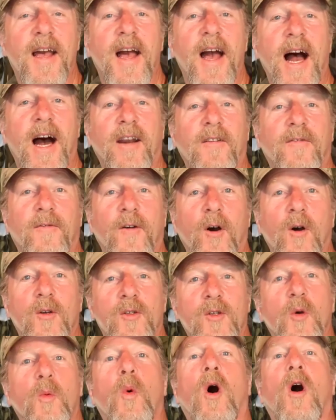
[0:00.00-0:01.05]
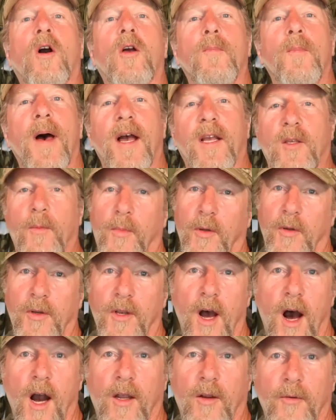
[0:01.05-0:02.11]
Howdy folks, welcome back to
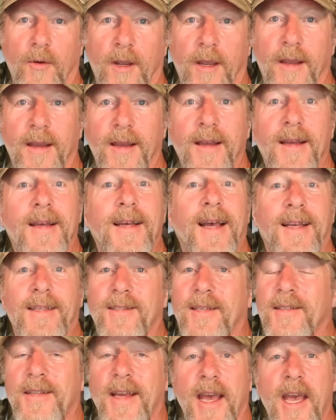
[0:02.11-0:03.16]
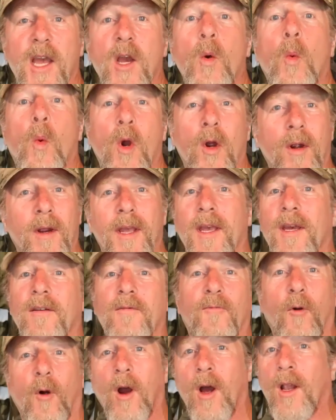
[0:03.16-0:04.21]
Boonedockery. And today we're in
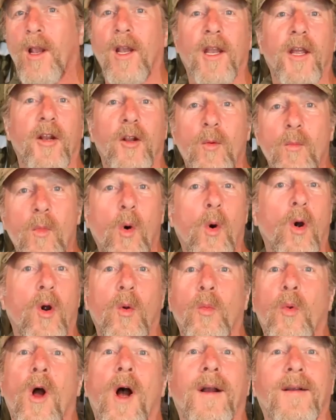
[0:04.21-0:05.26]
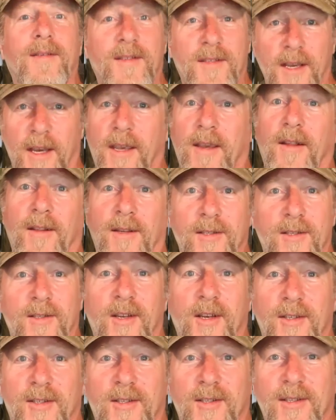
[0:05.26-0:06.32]
for a little more
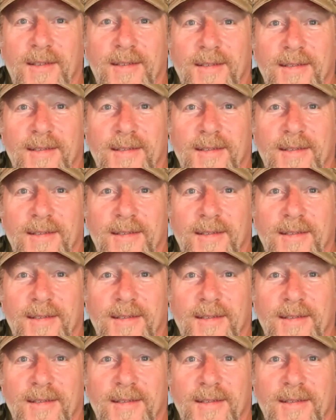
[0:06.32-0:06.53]
ruckdiculousness.